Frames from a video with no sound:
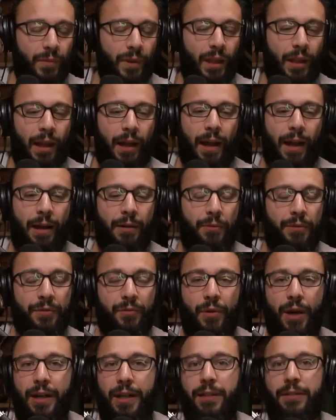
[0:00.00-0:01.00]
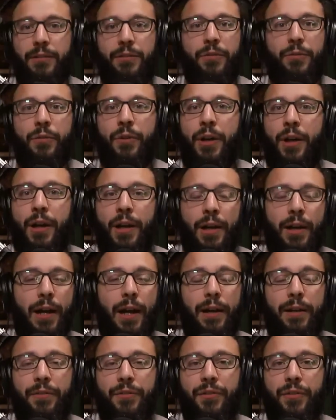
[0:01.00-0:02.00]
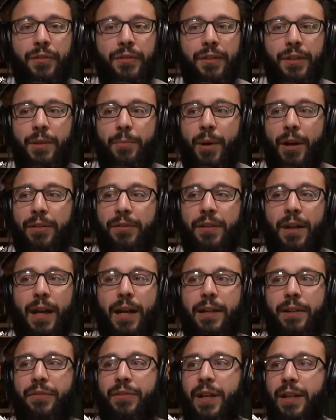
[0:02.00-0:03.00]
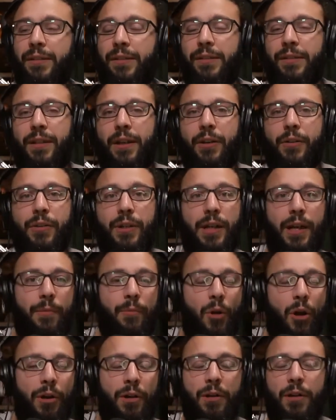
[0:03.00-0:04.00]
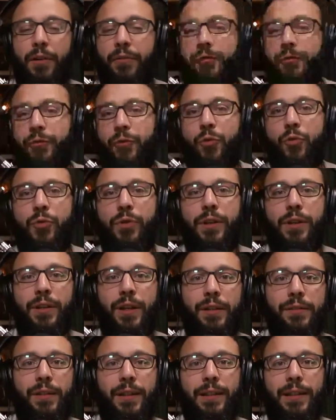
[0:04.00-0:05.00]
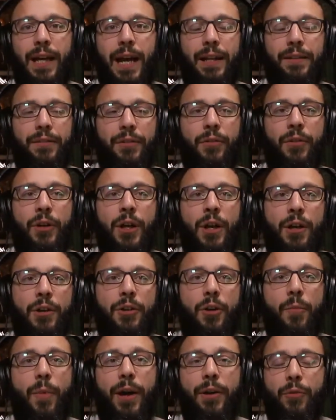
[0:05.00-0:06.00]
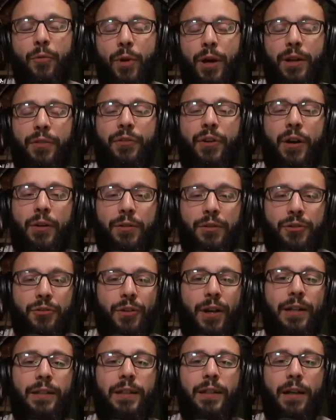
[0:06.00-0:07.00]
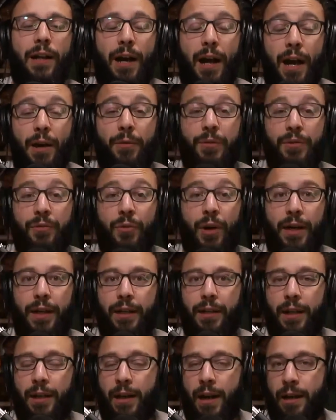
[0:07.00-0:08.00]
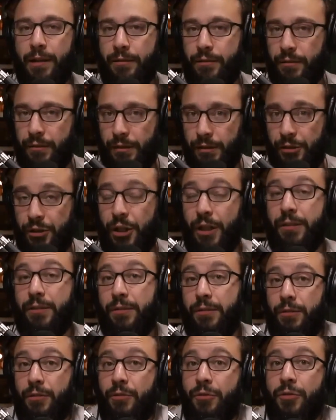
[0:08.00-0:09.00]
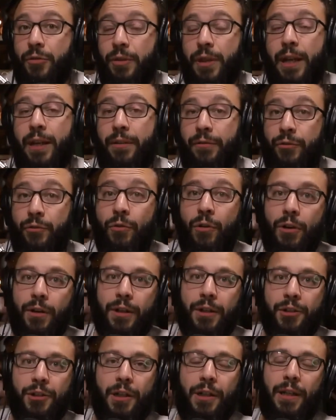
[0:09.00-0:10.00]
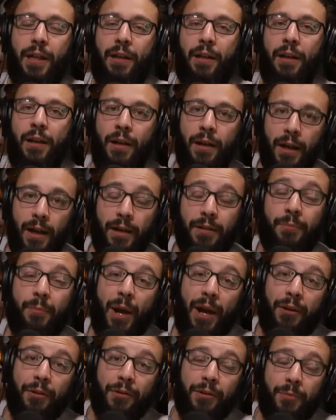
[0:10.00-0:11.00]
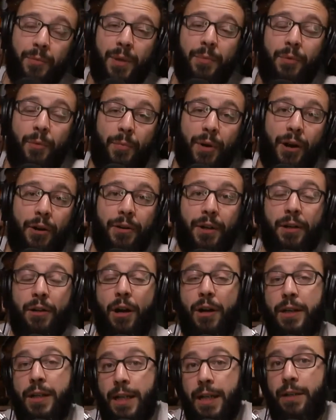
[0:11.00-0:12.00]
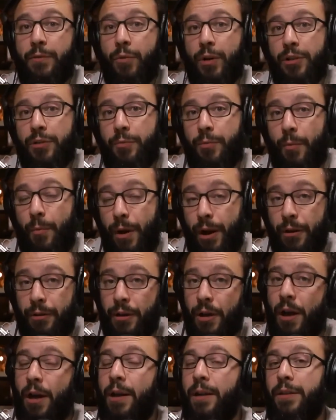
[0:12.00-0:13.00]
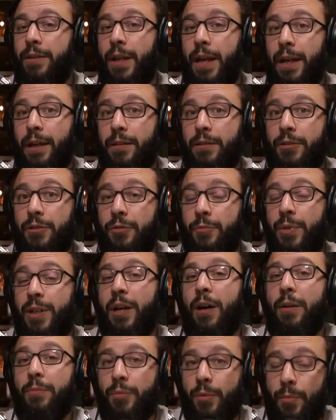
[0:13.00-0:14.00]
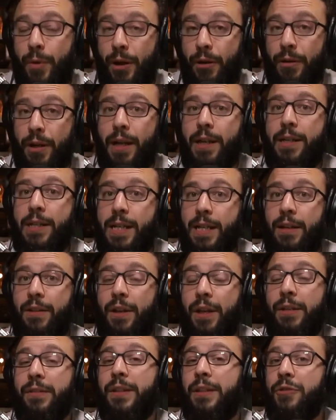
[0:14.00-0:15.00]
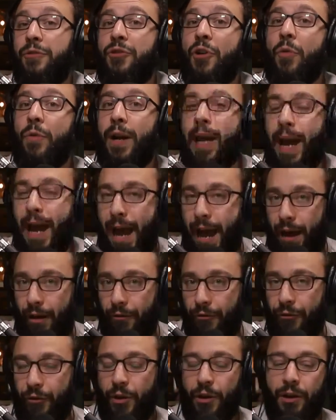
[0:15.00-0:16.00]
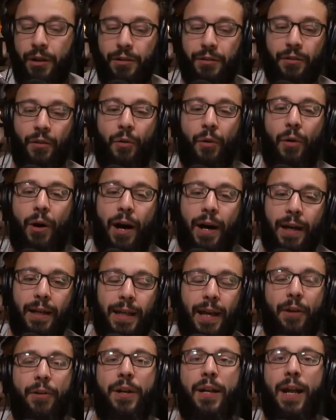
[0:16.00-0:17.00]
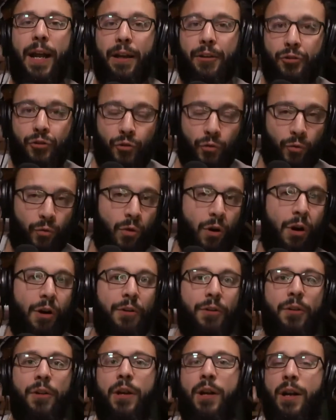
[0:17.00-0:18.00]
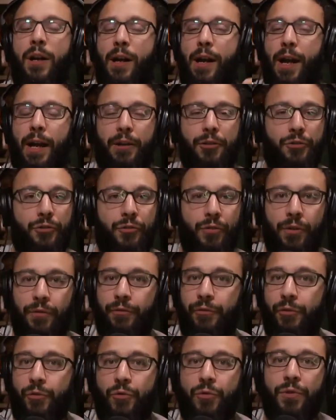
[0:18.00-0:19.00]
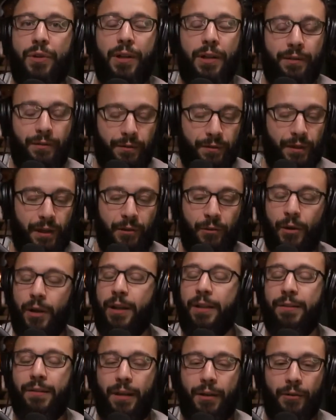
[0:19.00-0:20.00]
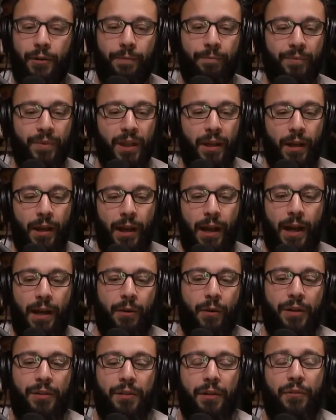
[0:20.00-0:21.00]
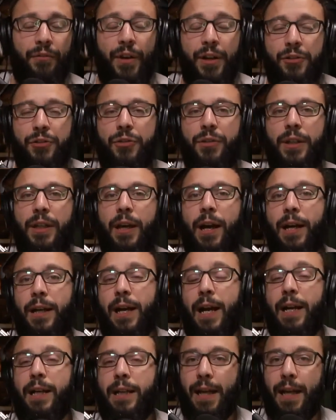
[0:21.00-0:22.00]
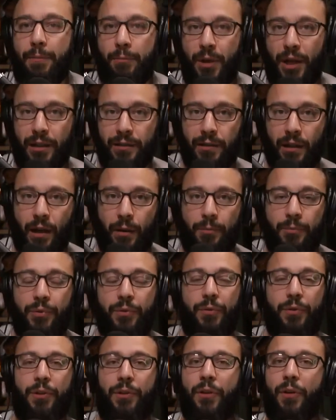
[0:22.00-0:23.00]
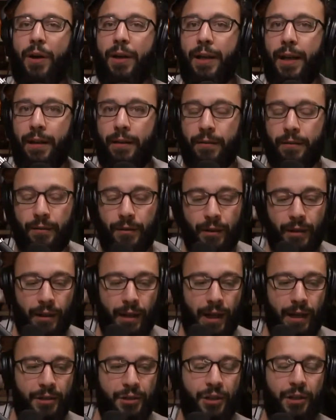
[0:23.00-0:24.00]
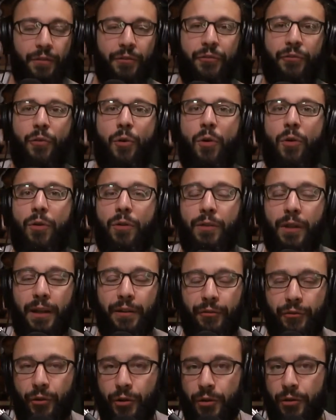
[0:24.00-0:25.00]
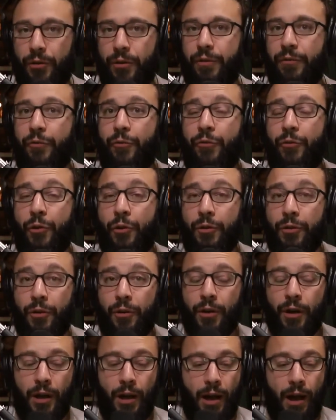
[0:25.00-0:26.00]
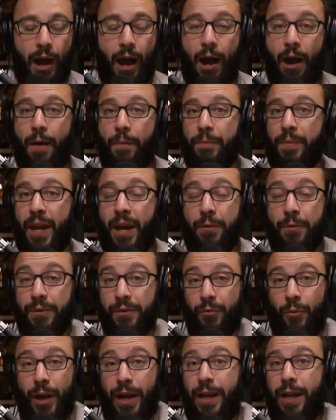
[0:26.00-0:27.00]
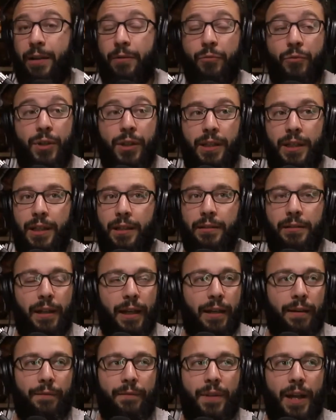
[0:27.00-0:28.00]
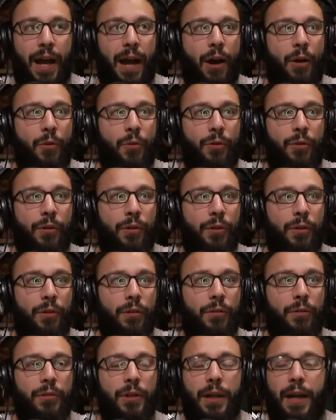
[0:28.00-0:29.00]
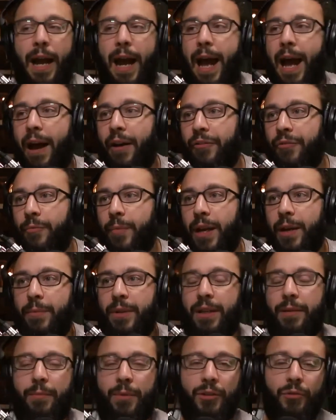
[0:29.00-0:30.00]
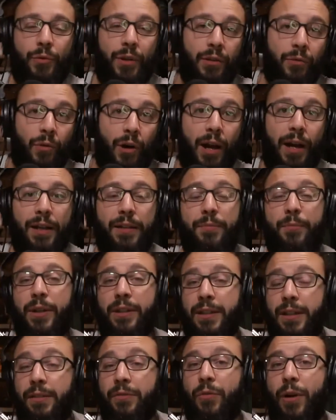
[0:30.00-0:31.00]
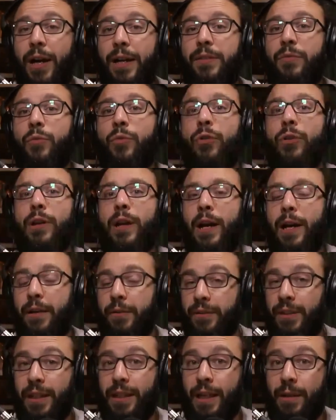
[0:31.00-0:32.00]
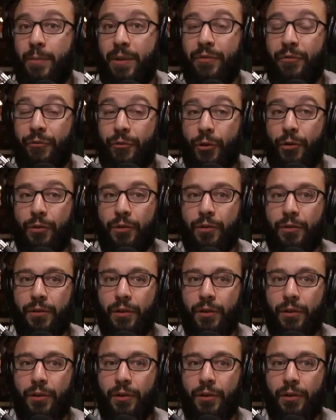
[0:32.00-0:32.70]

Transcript: I was ready to kind of sleep outside if necessary. I brought enough food and things like that. So no matter what, if I was stranded, I was ready. And I suggest you do that. If you are hitchhiking, it's better to be prepared and not need what you prepared than to be unprepared and need things that you don't have. So I carried extra water, extra food, etc., etc. Anyways, eventually I kind of picked up, you know, I get edging for like further and further. I was waiting really like hour and a half maybe between rides, but these rides were kind of taking me further.